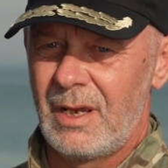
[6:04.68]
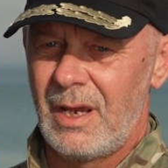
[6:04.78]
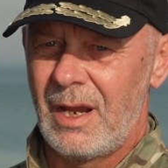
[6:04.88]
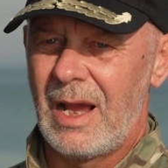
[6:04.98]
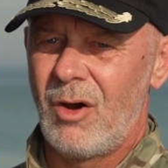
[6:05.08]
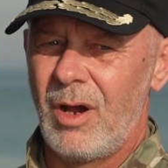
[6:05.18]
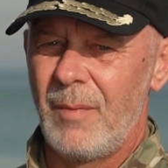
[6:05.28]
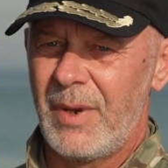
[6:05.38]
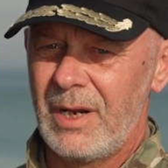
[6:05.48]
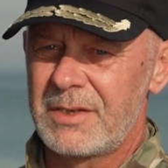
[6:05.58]
and our
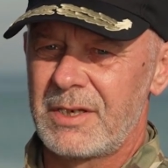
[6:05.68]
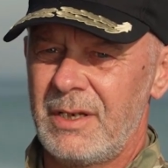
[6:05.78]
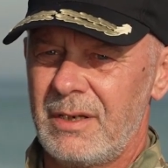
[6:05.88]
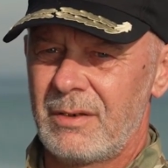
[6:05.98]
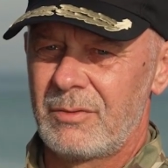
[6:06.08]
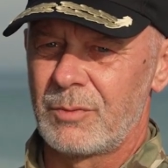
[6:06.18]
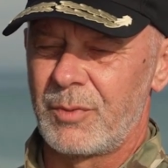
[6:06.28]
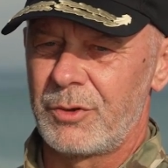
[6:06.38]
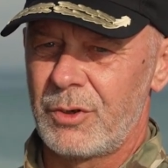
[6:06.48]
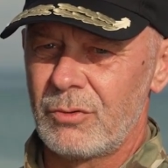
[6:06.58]
ability to
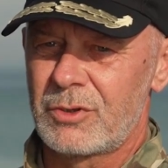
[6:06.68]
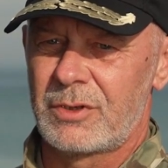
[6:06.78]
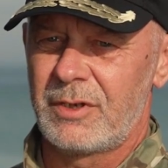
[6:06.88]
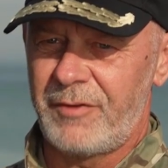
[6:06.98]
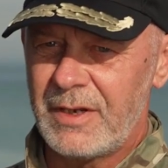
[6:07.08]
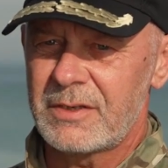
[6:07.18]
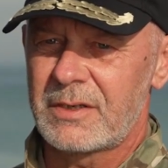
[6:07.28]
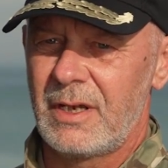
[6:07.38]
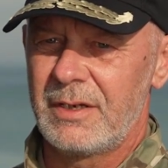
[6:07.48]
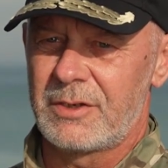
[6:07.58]
produce
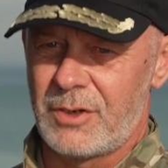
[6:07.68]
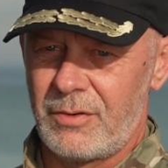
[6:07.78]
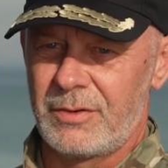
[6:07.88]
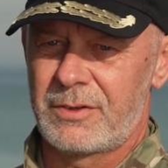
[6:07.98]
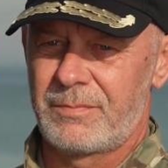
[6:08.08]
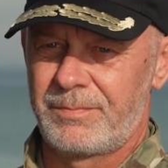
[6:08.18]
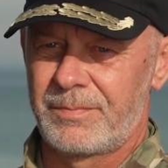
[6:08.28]
defense and deterrence.